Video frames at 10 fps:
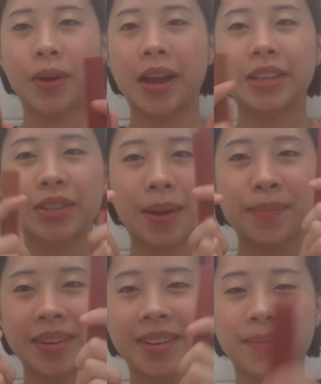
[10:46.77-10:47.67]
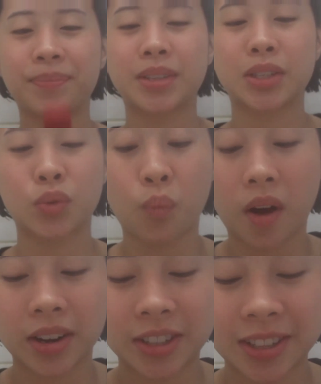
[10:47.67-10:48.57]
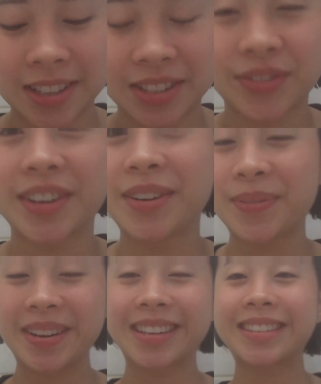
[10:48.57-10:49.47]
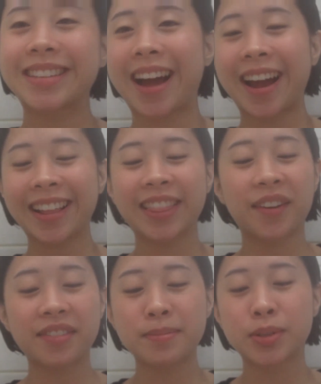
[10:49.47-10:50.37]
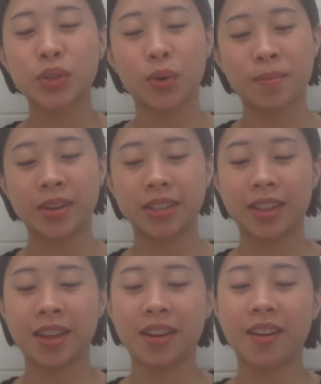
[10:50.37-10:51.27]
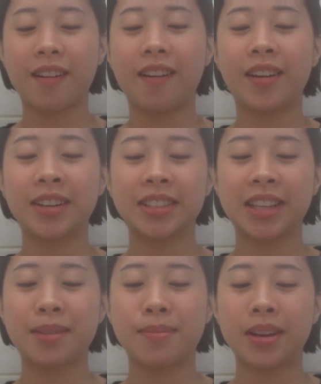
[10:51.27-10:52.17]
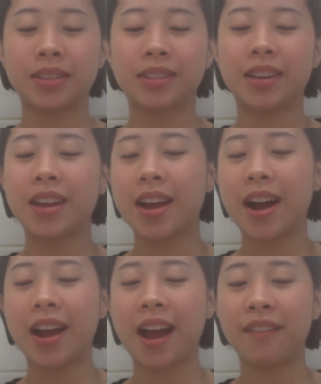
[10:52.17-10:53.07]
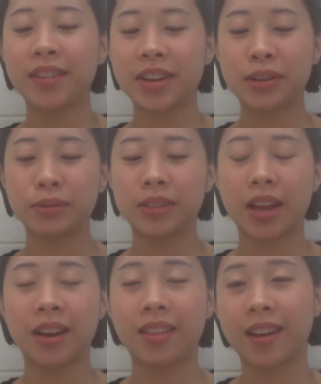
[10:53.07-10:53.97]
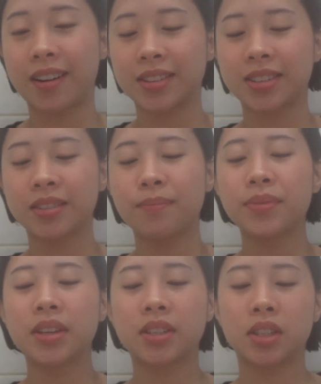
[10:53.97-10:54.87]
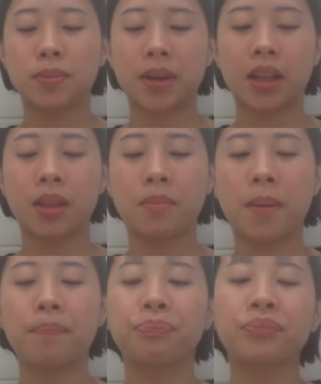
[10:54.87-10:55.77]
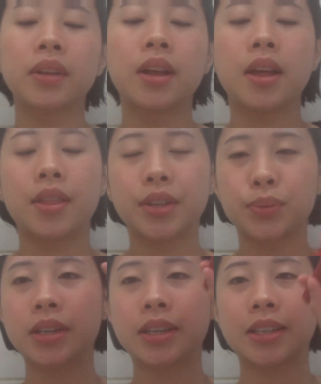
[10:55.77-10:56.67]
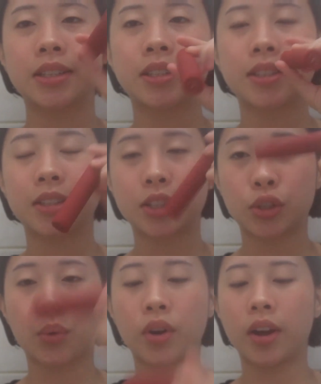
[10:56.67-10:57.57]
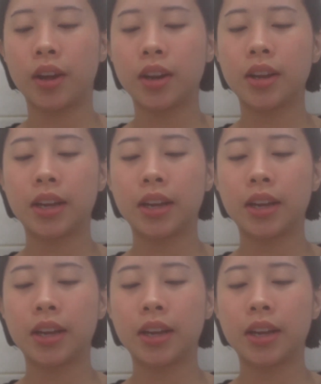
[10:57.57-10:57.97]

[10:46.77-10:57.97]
Okay, so I'm gonna swatch these for you because I love them so much. They're honestly the best. I haven't used anything else since picking them up. This one is so good.